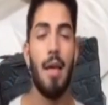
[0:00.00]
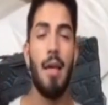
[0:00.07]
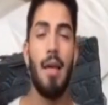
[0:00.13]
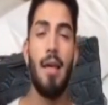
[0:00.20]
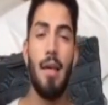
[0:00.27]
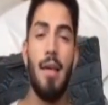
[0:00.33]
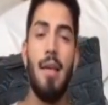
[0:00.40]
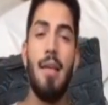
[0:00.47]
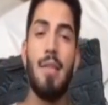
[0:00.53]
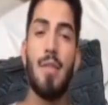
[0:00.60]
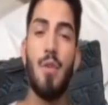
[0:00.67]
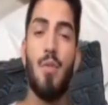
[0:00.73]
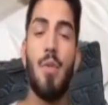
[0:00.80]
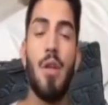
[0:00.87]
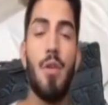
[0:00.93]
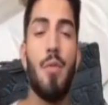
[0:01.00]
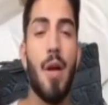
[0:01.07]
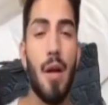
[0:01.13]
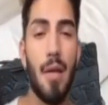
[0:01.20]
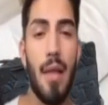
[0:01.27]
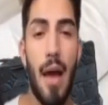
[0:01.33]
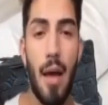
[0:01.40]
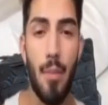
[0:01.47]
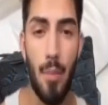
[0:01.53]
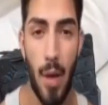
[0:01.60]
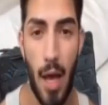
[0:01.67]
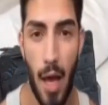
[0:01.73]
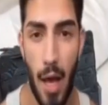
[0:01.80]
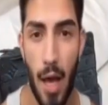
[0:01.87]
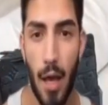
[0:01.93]
He told me to wear that
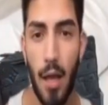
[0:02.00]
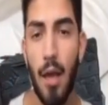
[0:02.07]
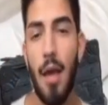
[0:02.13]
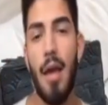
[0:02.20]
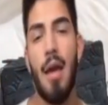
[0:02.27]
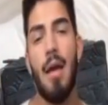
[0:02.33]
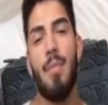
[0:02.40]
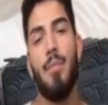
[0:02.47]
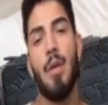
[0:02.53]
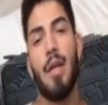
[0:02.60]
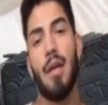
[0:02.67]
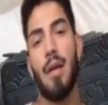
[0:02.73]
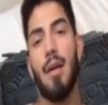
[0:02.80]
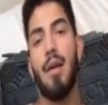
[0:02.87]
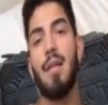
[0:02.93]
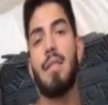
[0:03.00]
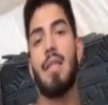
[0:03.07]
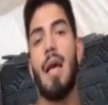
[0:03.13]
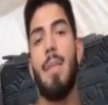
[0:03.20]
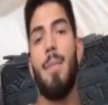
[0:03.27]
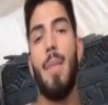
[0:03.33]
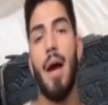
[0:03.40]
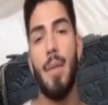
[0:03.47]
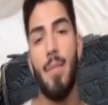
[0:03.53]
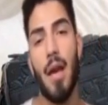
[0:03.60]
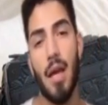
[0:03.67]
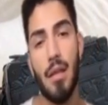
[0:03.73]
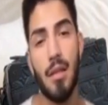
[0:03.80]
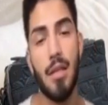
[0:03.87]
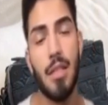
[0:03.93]
bag because my
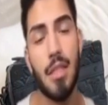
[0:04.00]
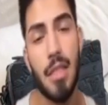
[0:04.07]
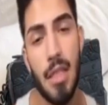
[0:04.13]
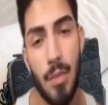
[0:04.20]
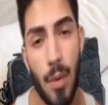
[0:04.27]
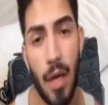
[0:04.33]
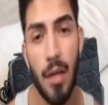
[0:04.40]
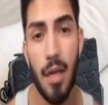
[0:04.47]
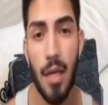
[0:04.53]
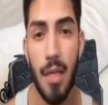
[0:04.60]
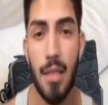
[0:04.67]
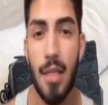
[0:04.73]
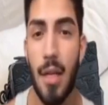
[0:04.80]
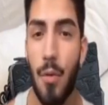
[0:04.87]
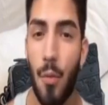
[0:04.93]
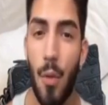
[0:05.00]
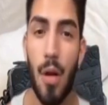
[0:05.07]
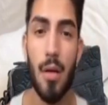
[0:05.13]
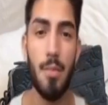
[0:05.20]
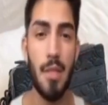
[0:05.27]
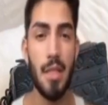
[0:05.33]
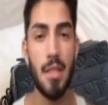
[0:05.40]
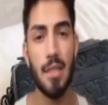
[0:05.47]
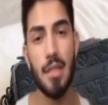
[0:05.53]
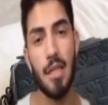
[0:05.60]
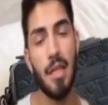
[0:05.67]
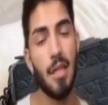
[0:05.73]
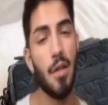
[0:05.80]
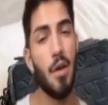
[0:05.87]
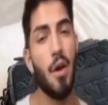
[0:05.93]
bag looked cheap and he didn't want to be
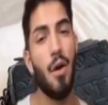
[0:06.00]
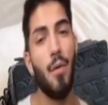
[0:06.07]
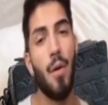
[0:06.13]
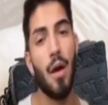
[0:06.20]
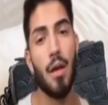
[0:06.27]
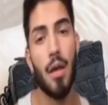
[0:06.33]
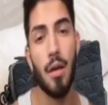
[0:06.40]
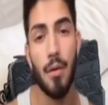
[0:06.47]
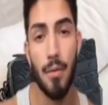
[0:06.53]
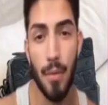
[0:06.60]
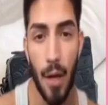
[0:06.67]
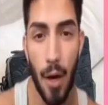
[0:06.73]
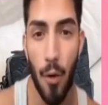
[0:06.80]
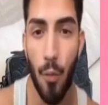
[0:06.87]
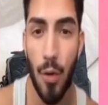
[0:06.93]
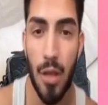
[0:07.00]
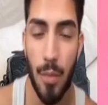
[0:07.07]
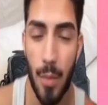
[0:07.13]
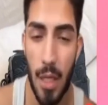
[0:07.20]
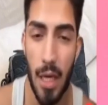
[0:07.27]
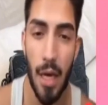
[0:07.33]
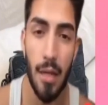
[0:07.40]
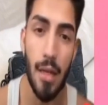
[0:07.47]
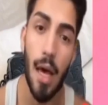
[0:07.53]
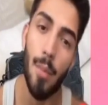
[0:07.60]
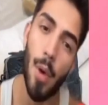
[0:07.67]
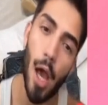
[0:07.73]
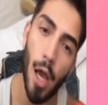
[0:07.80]
seen walking around with me and that